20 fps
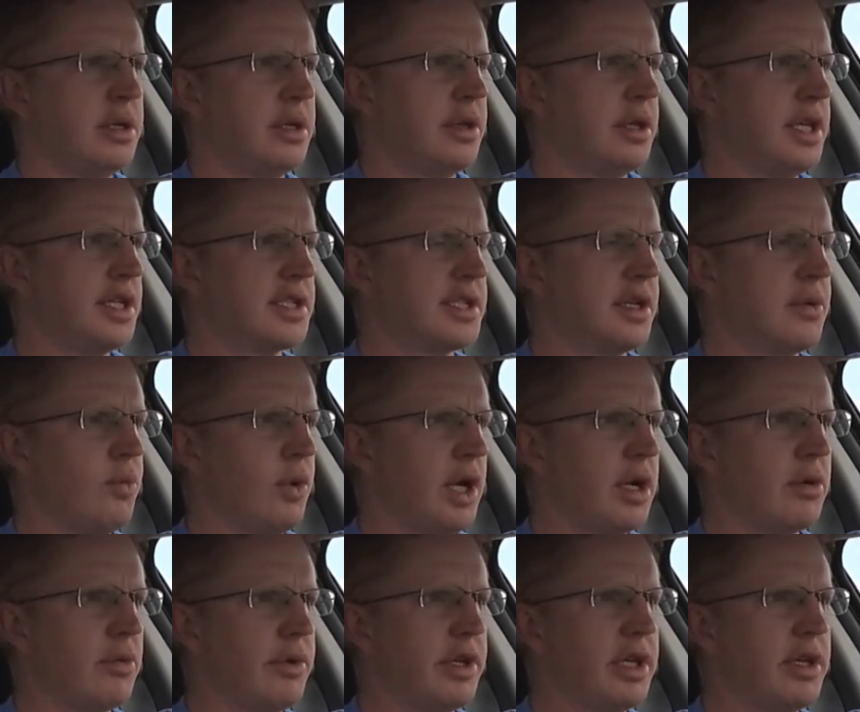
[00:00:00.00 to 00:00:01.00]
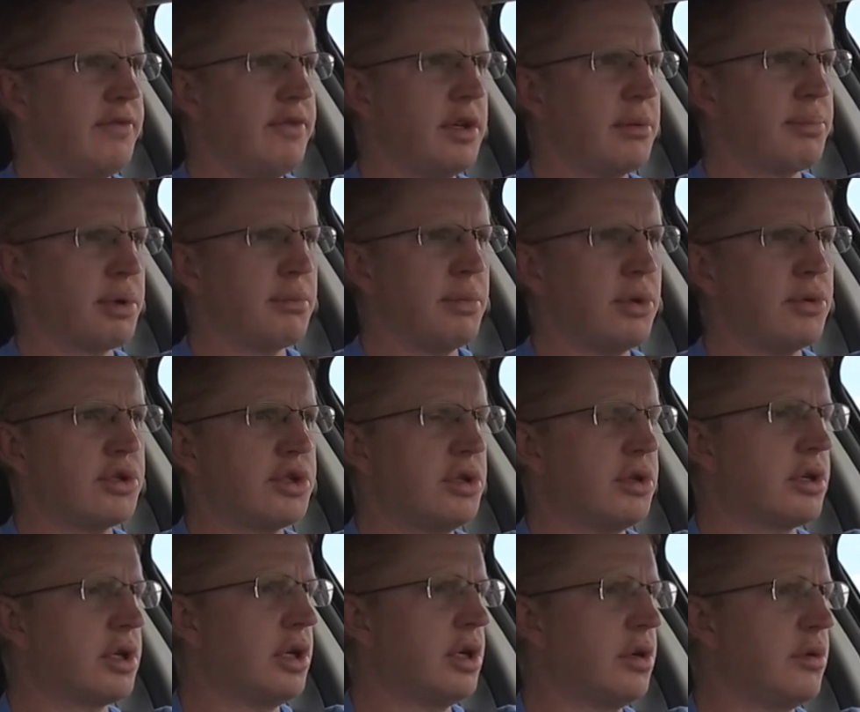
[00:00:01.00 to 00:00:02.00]
they said, "Why don't we give you a promotional
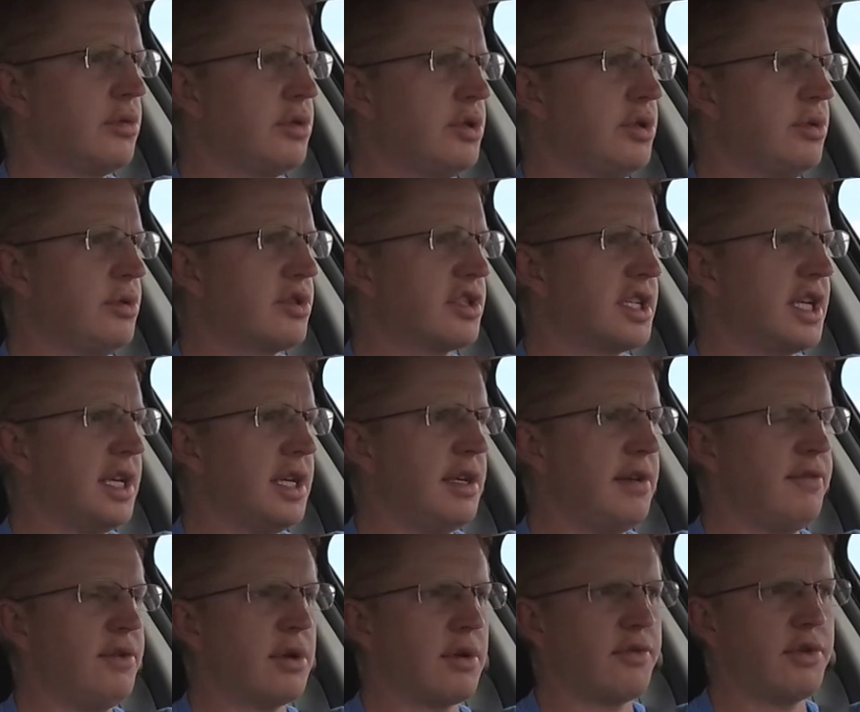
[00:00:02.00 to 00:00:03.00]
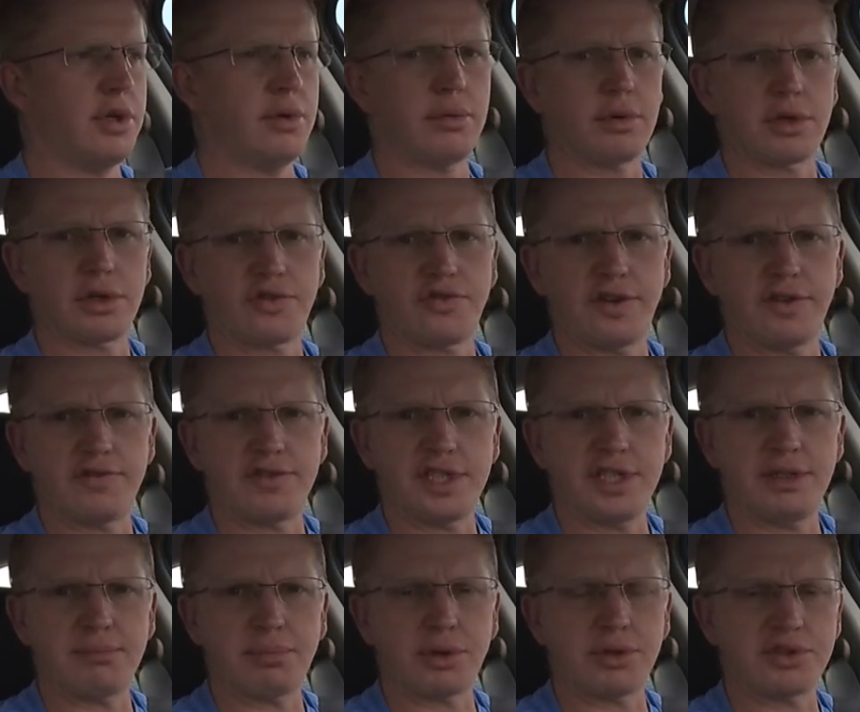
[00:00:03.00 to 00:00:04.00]
code to save your viewers
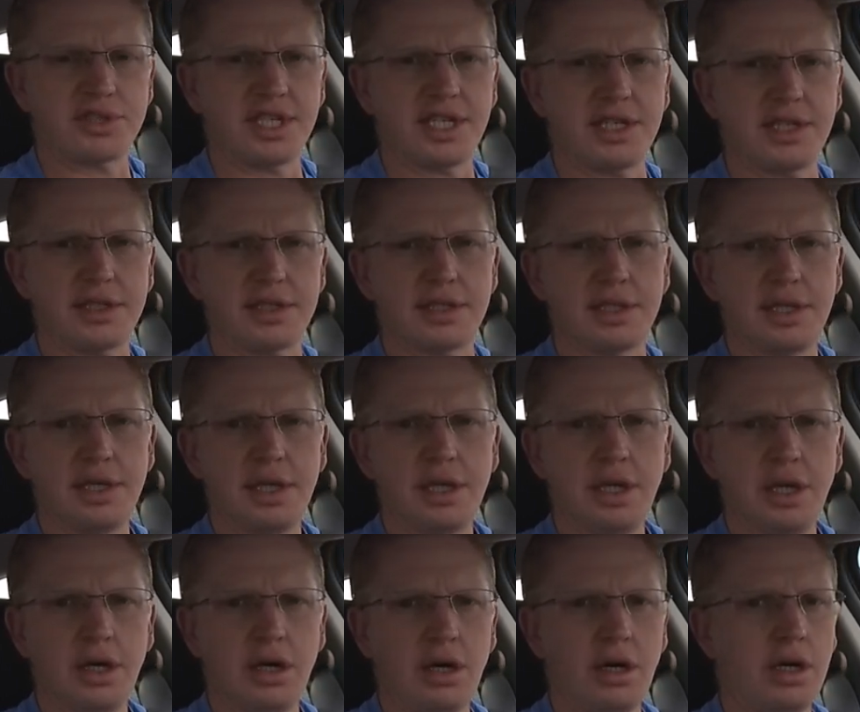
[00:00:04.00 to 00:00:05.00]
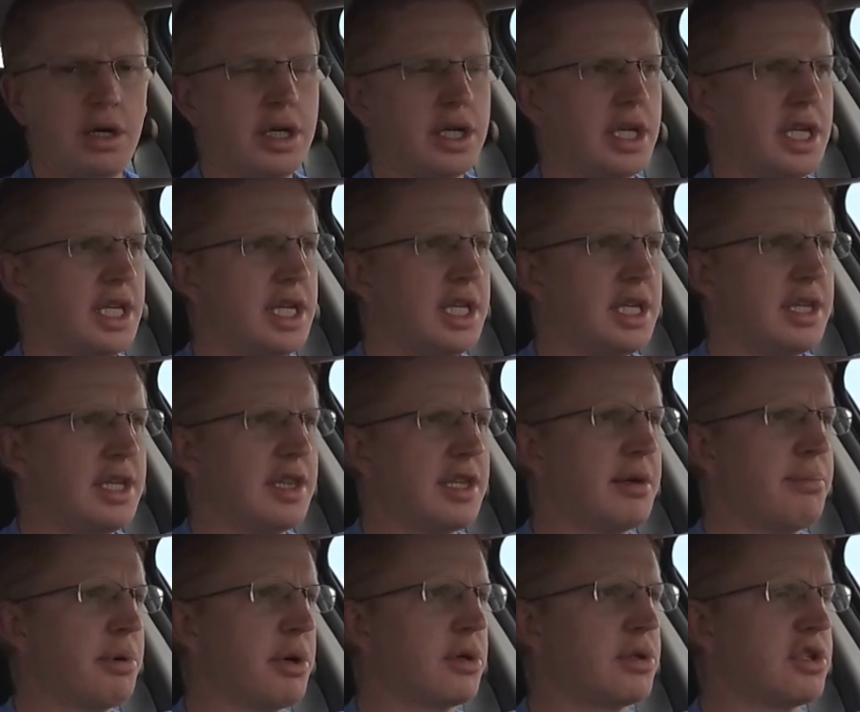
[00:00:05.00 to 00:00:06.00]
15% on anything they
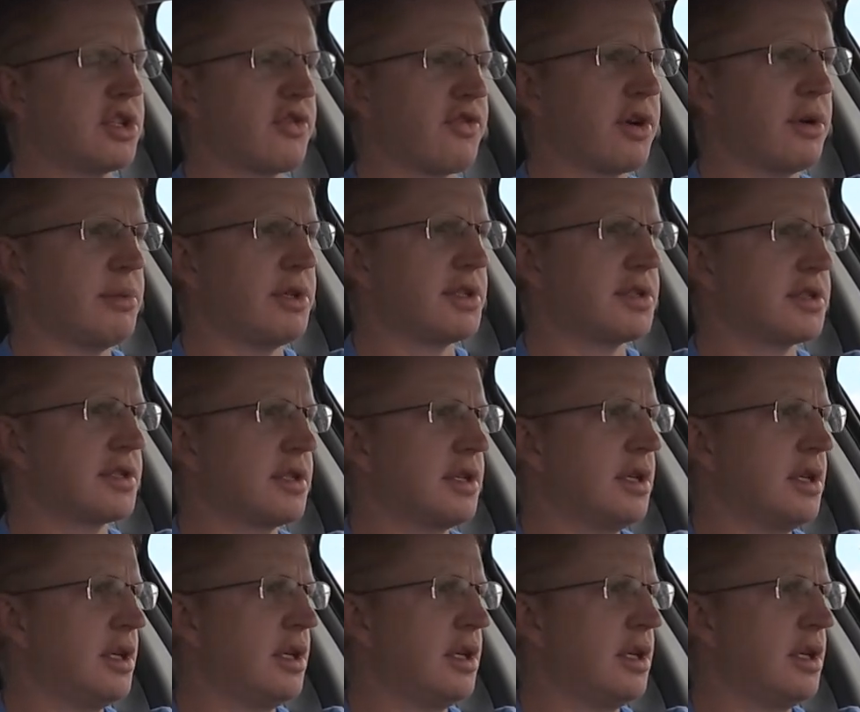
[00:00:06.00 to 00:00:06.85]
purchase from us?"